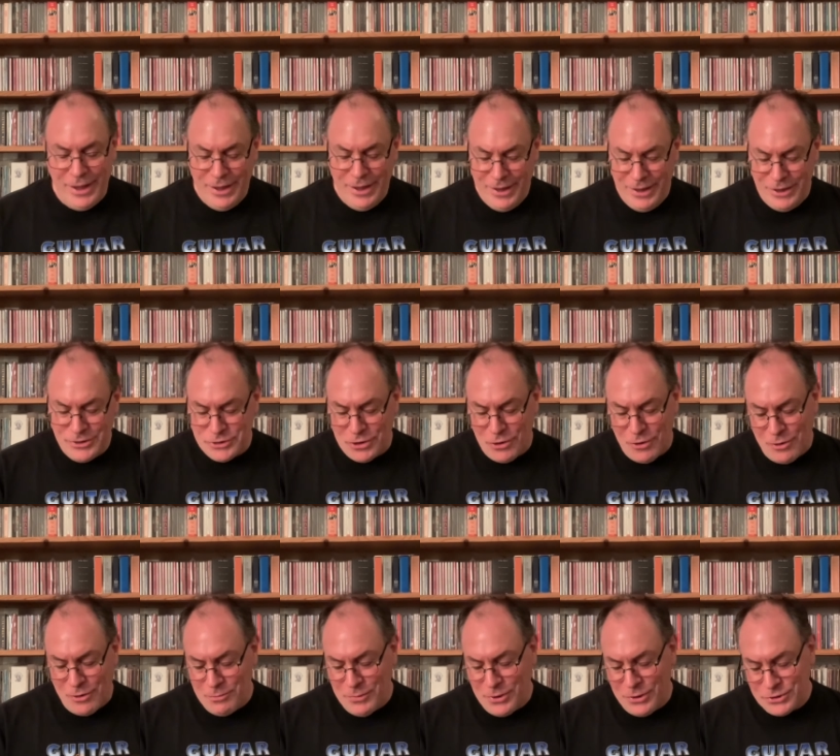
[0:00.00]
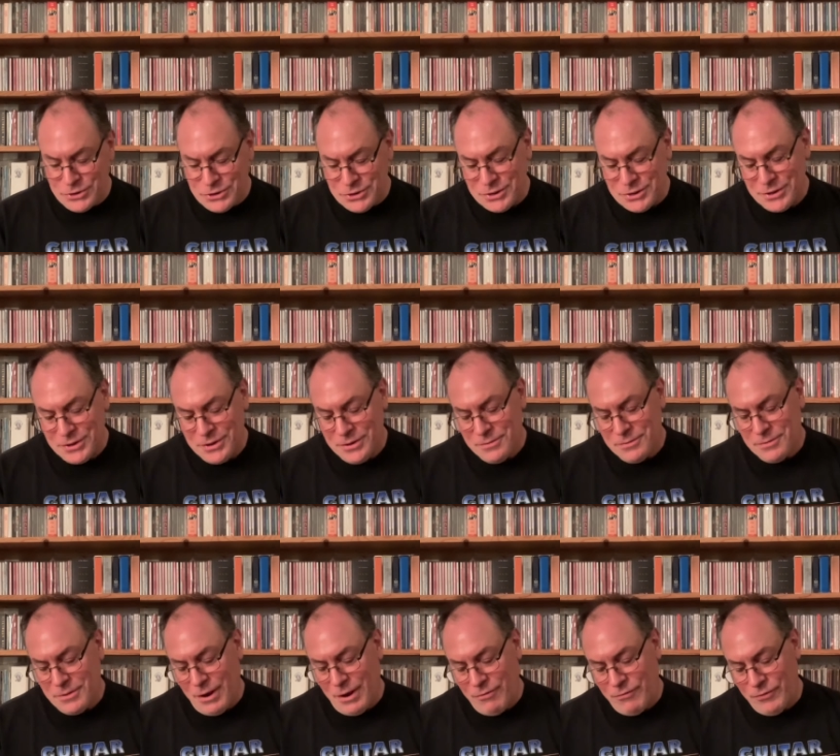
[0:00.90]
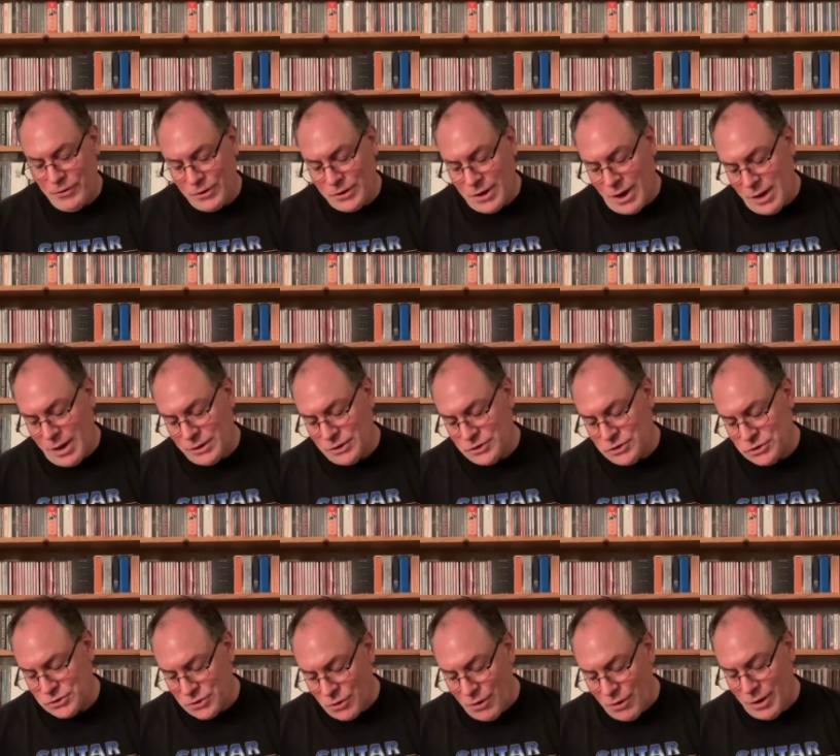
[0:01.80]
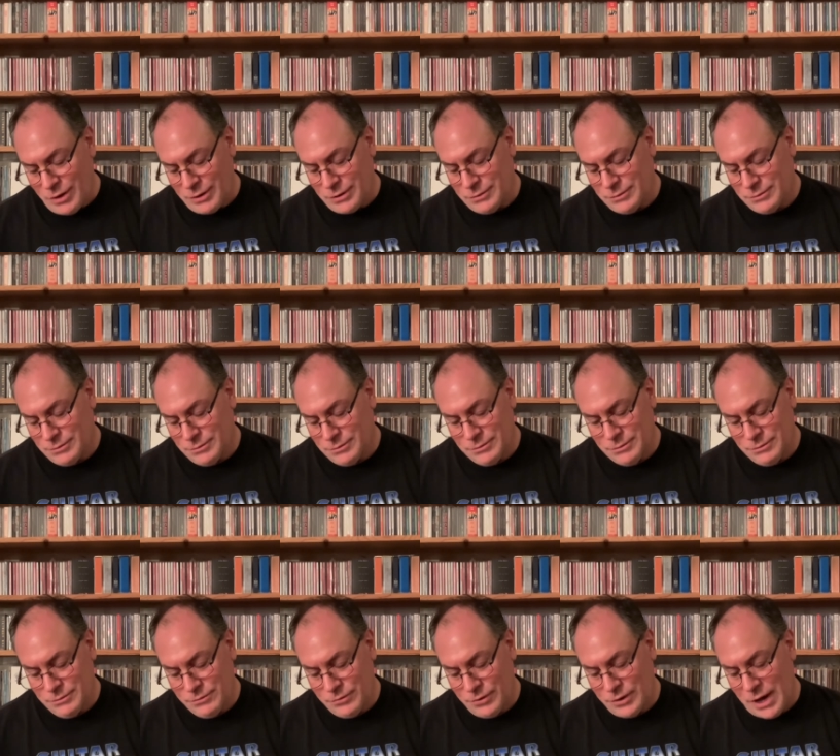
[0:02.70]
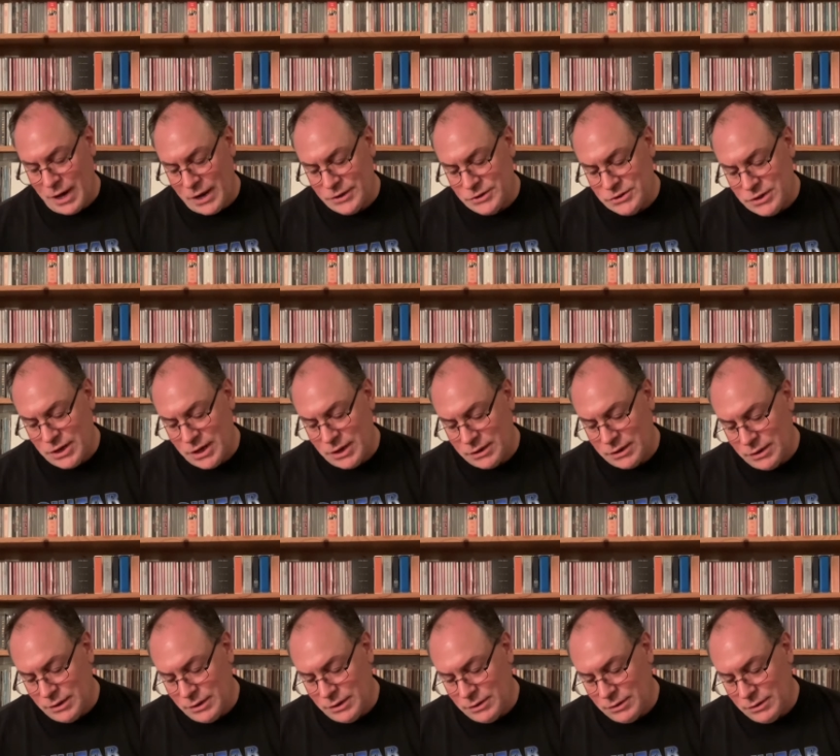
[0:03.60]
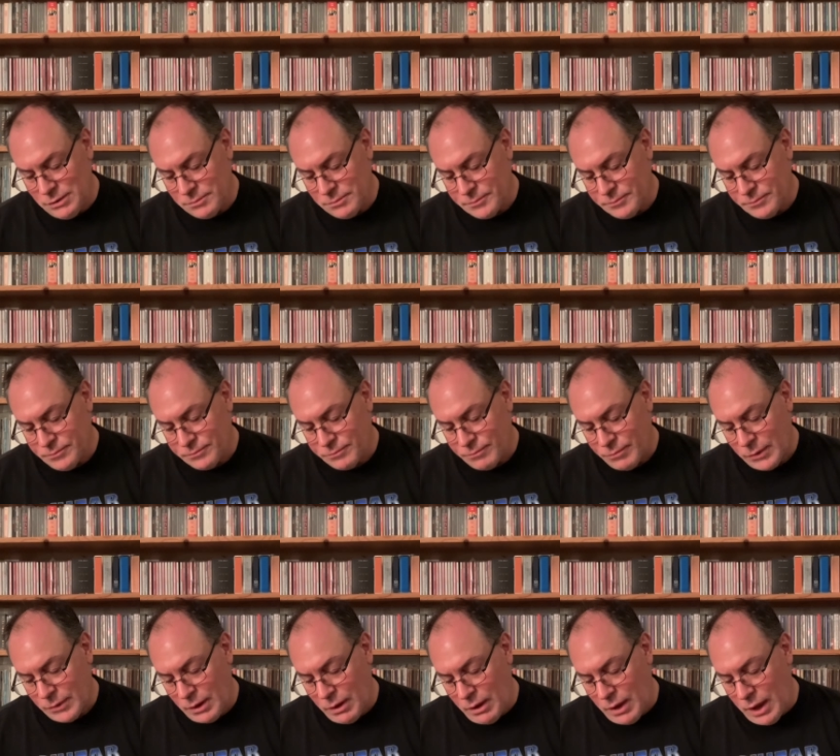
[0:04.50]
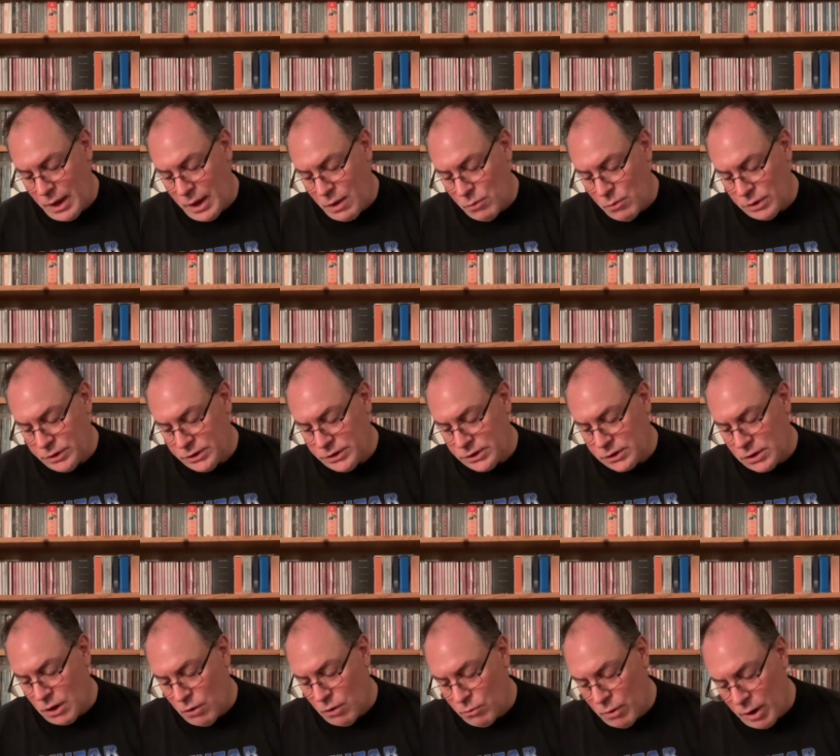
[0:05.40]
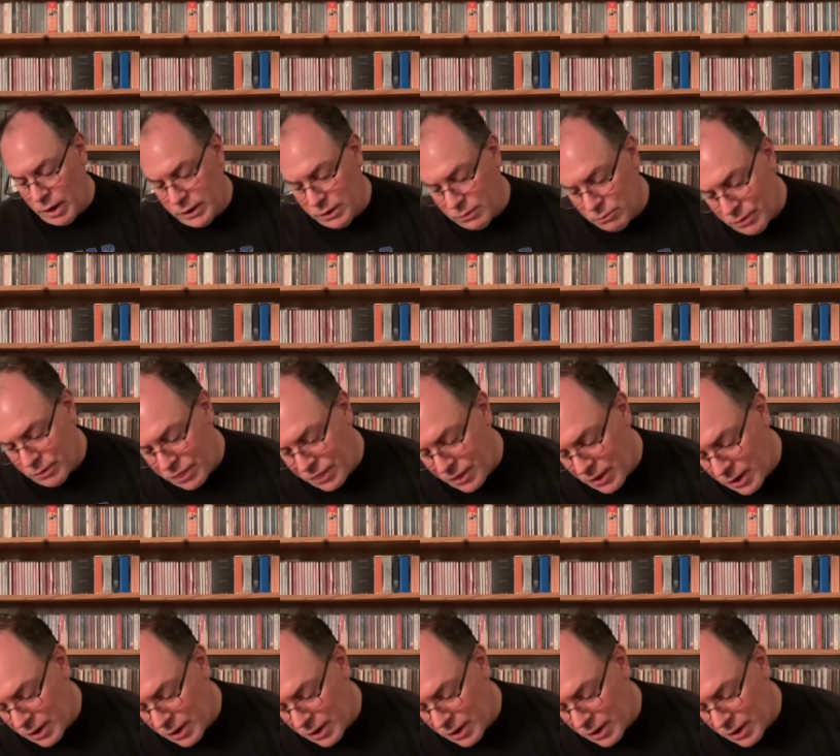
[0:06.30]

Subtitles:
it's almost a Phil Collins song, for God's sake. Well, he did co-write it with